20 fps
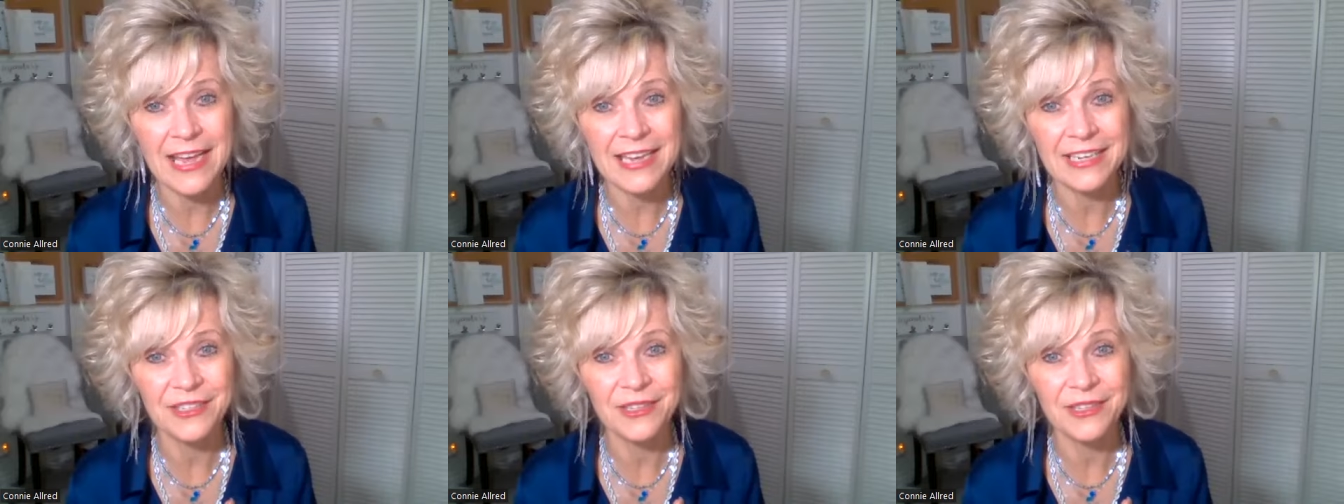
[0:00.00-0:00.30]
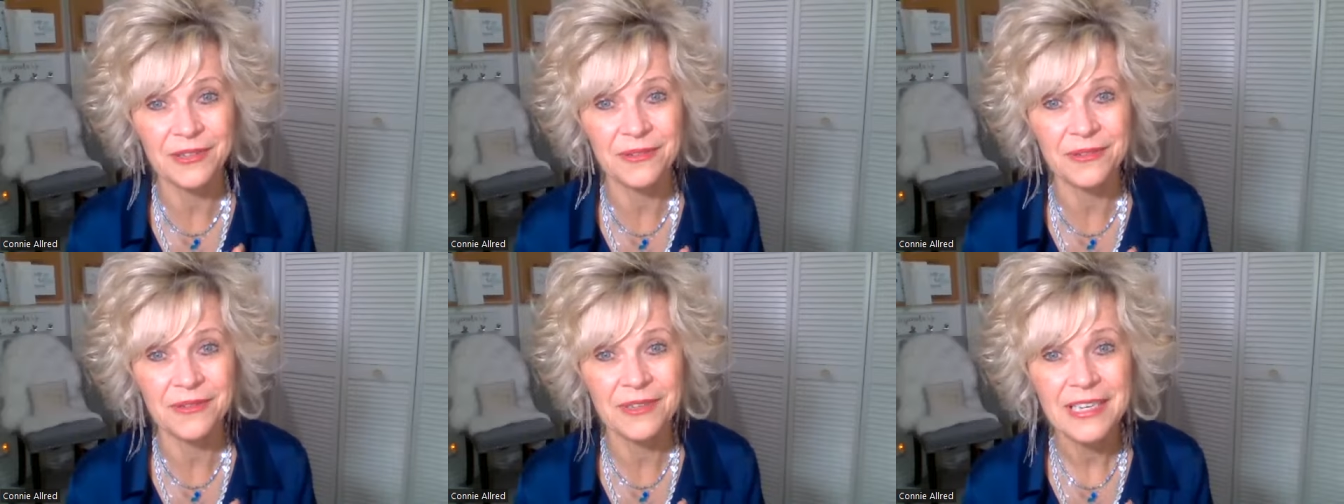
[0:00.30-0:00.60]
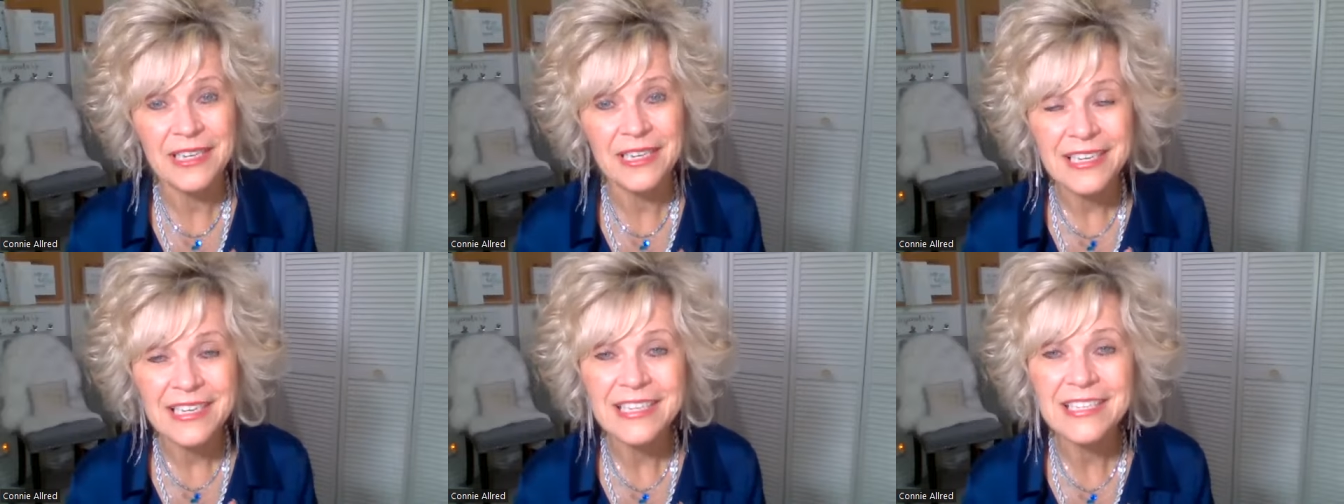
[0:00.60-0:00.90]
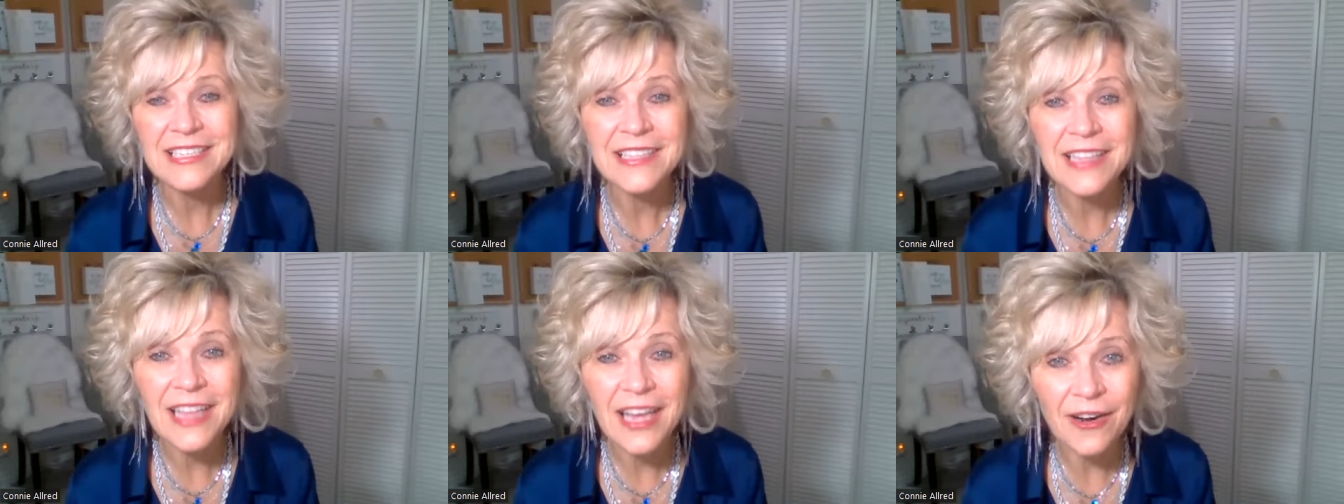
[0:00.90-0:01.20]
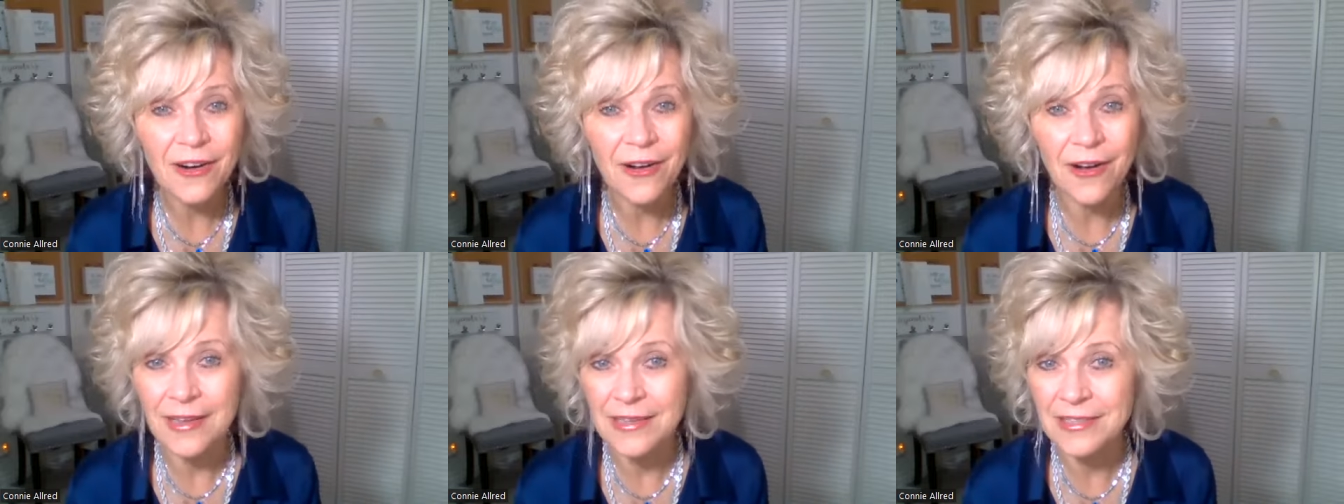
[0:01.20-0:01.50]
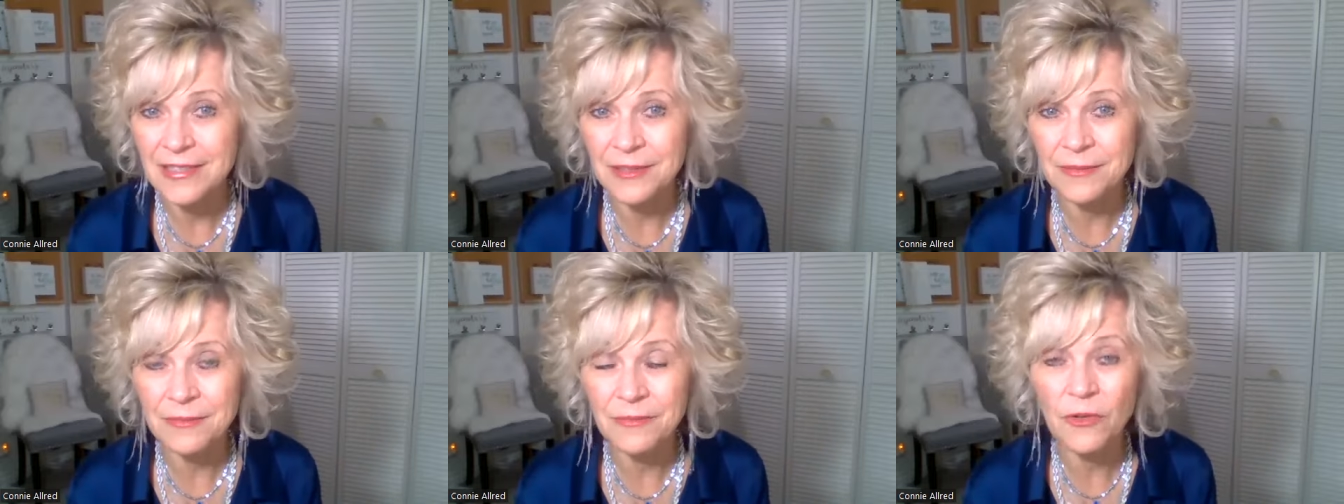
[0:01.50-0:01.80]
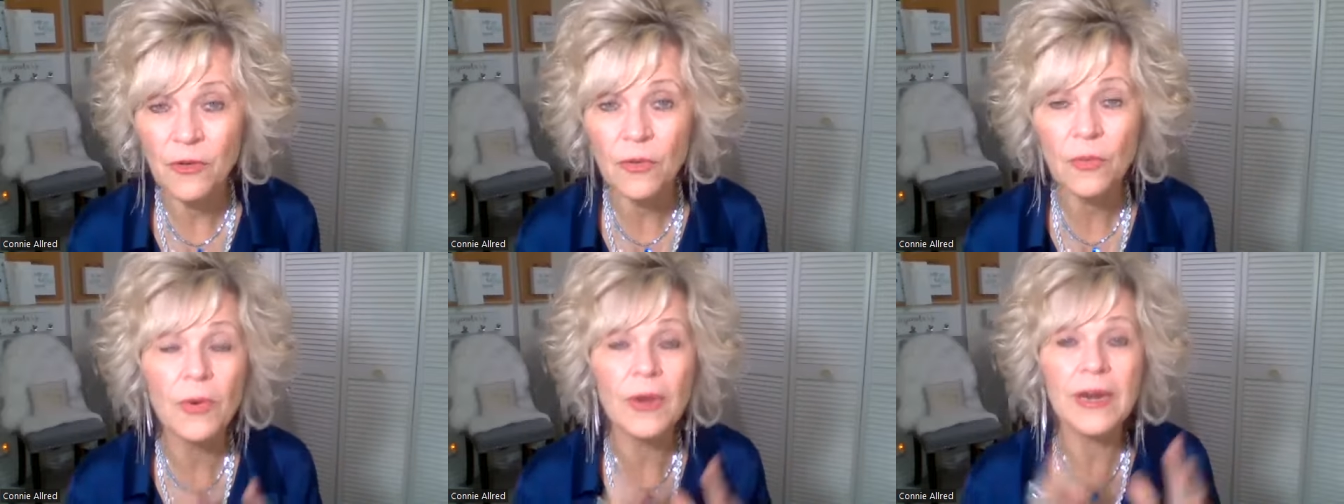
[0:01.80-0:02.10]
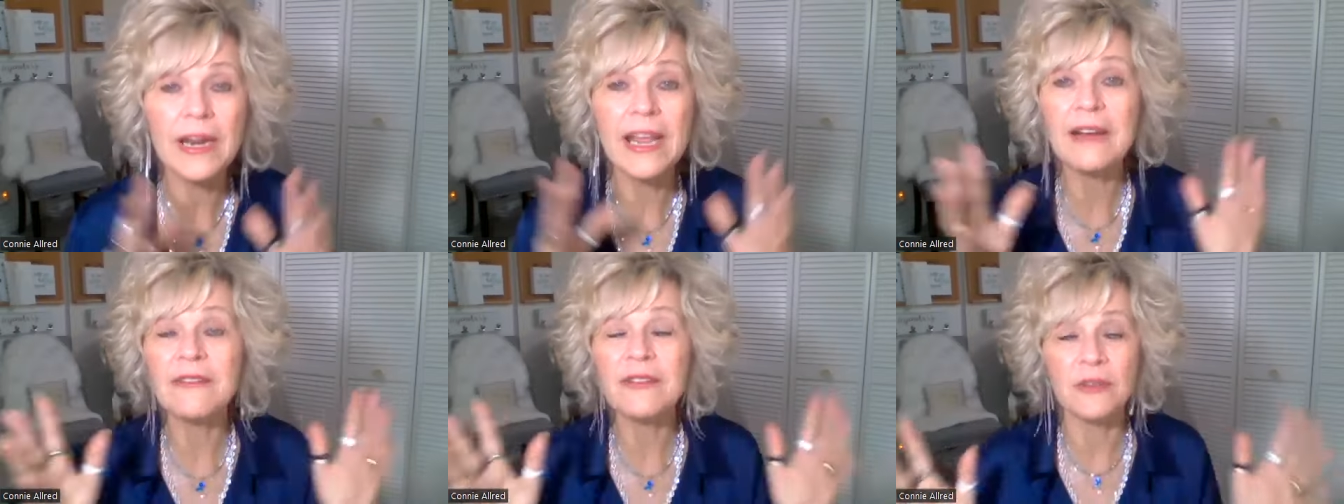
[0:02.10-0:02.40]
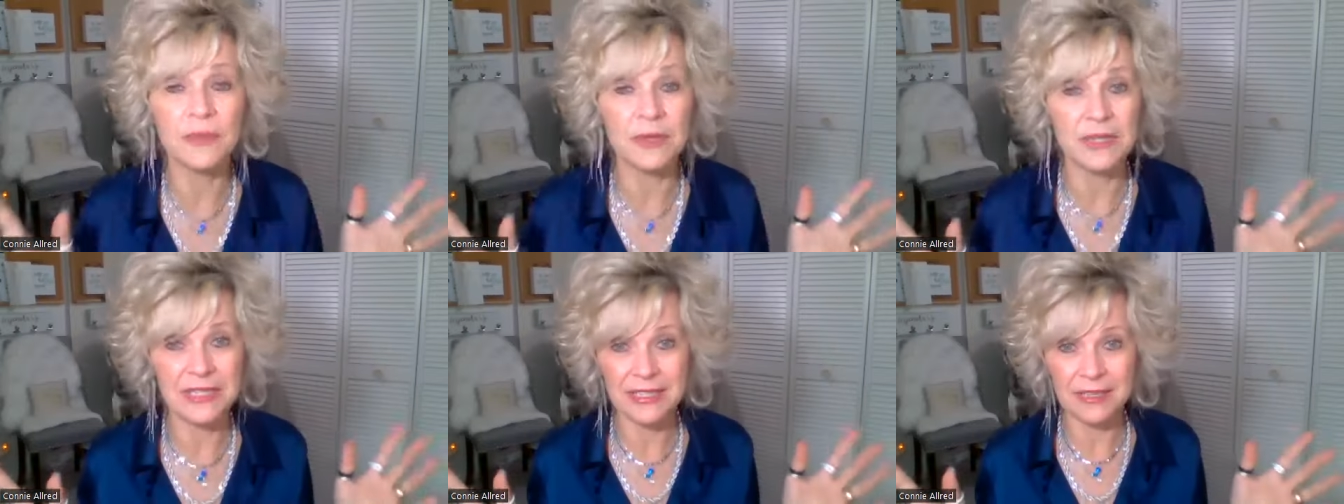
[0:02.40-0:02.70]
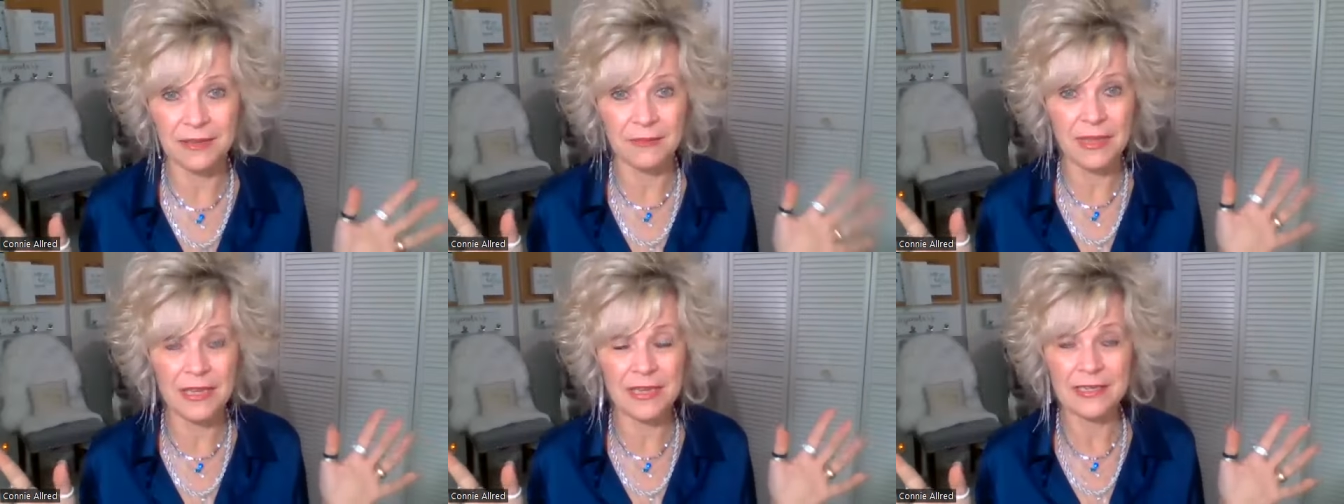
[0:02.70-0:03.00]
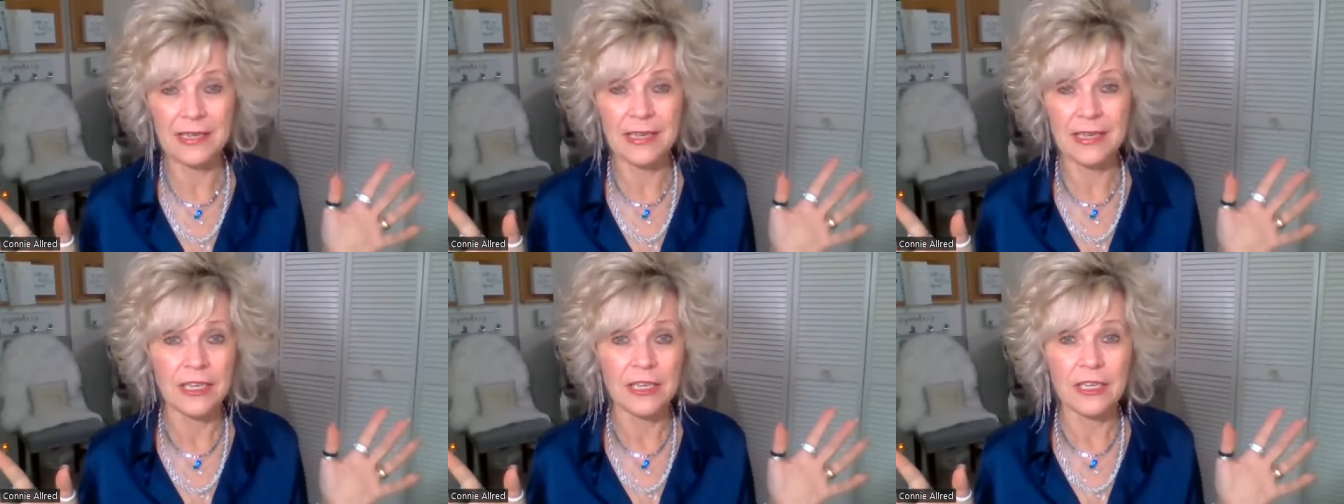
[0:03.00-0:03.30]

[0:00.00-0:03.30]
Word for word: that too isn't that awesome for whatever we submit